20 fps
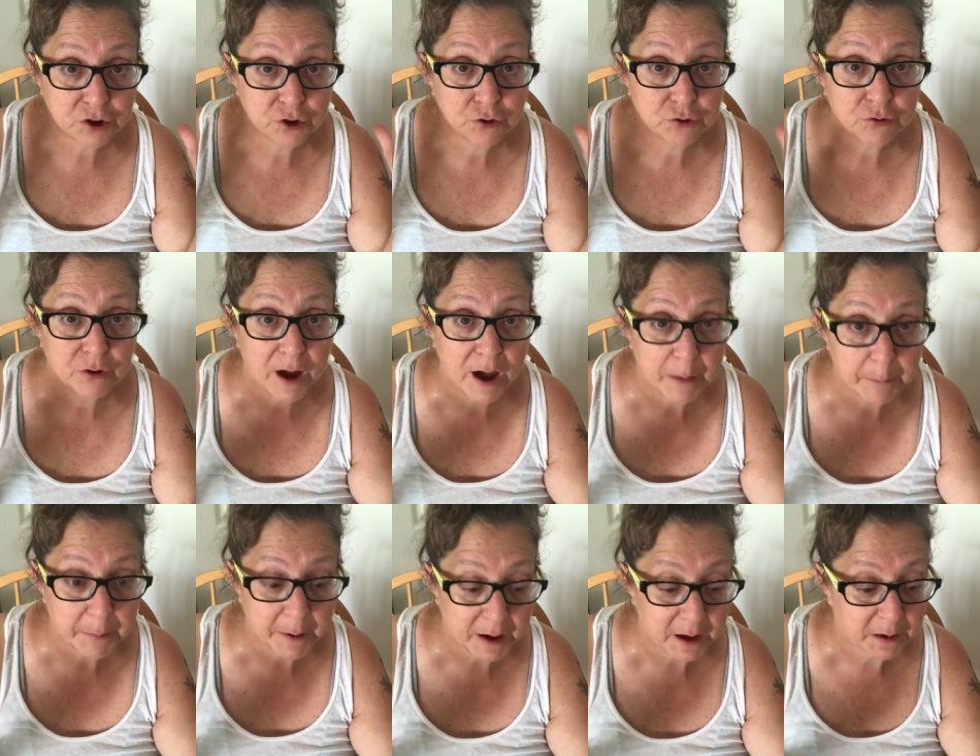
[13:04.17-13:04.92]
the
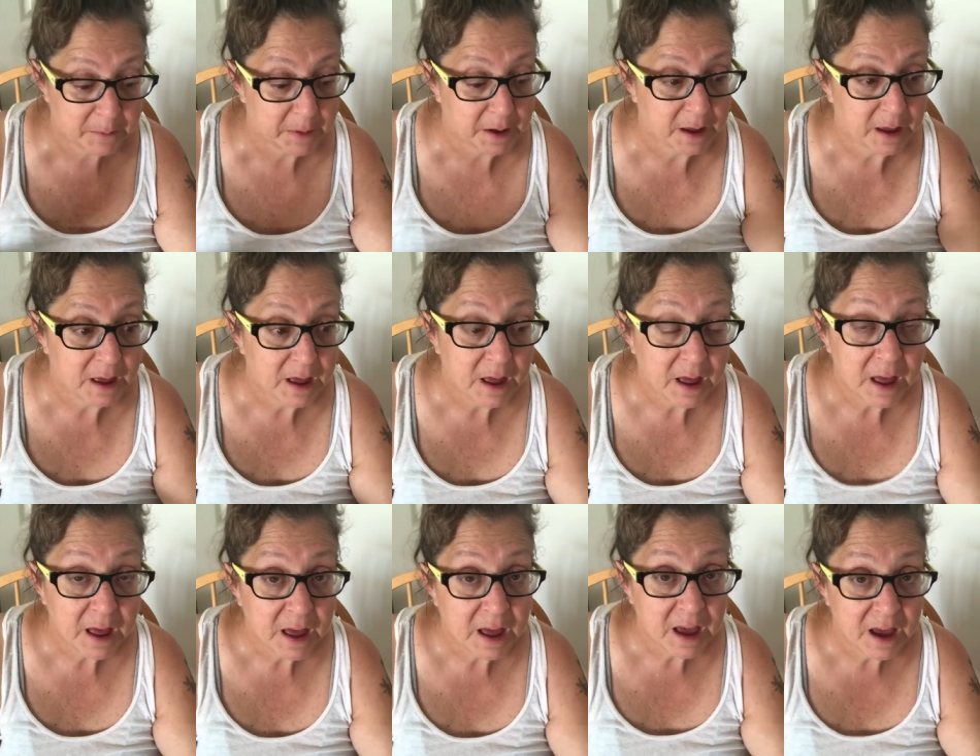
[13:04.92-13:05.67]
crap out of me.
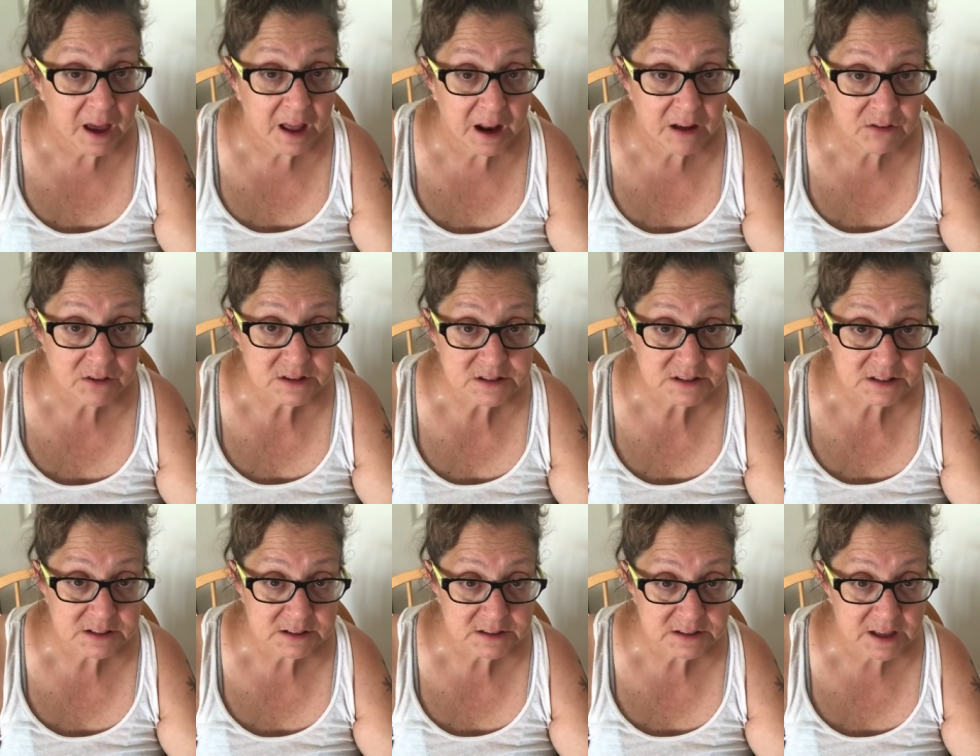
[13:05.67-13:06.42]
And ever
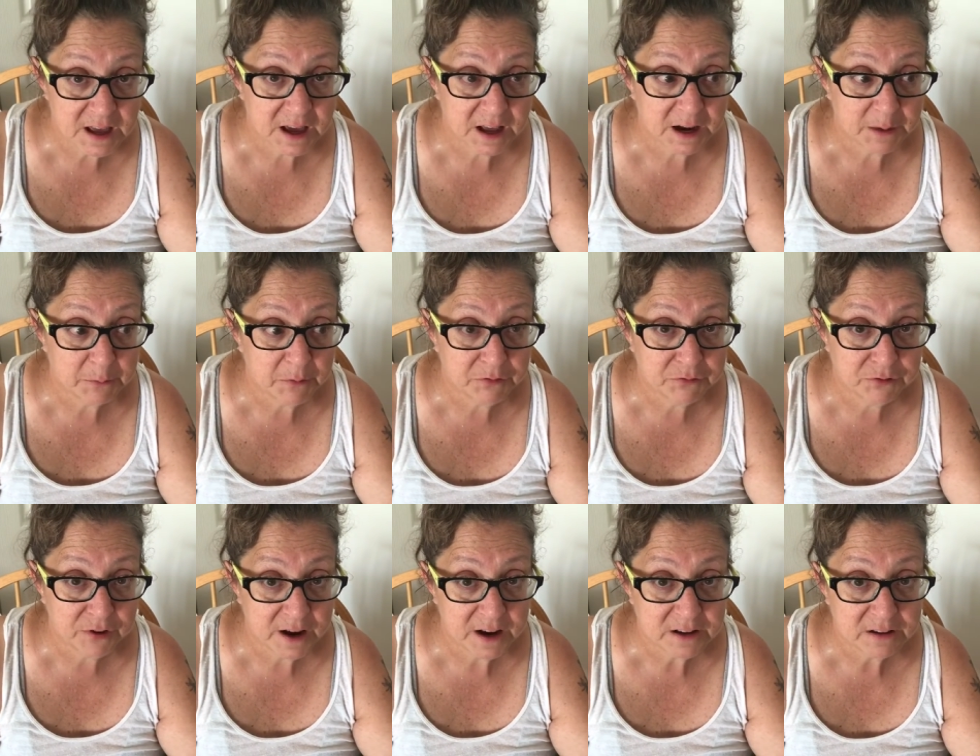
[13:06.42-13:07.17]
since that, I'm
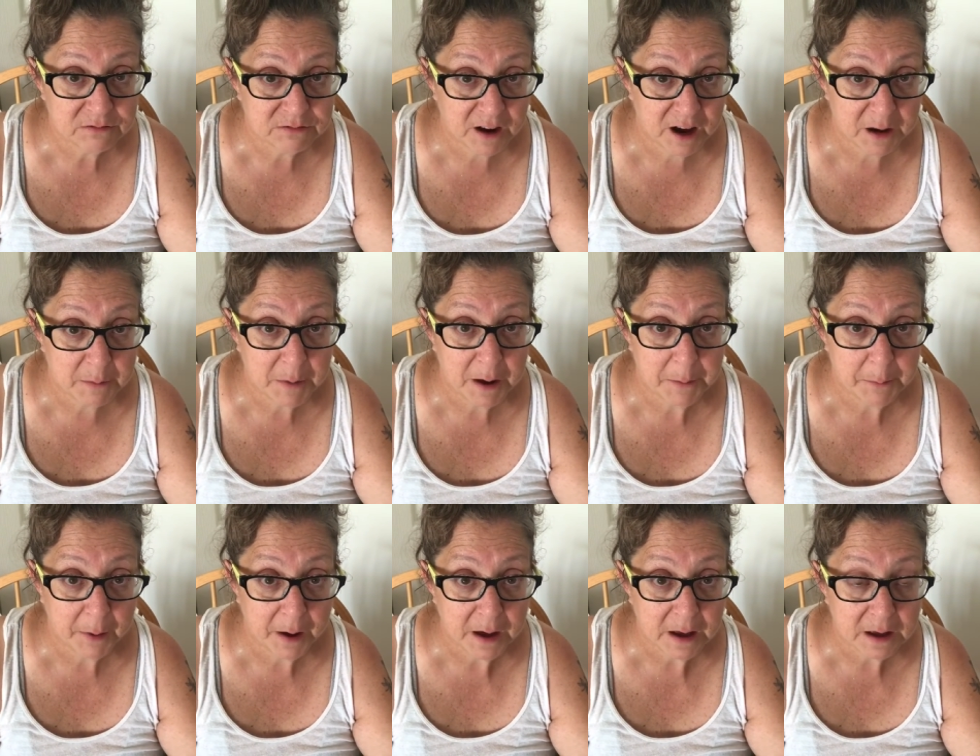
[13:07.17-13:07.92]
afraid to ride
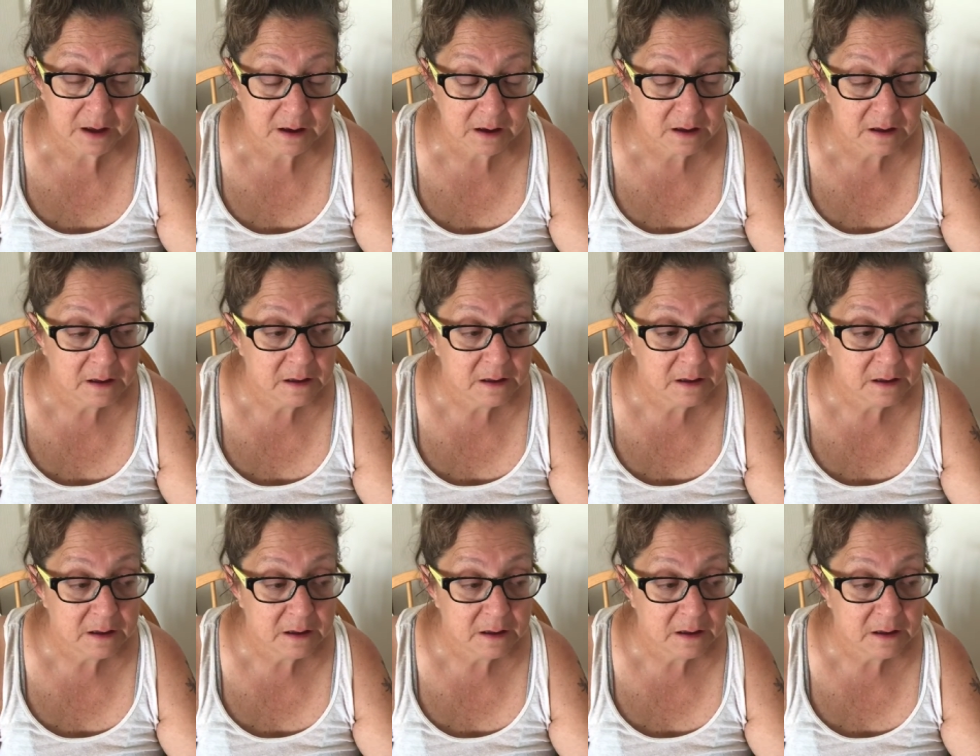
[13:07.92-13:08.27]
my bike.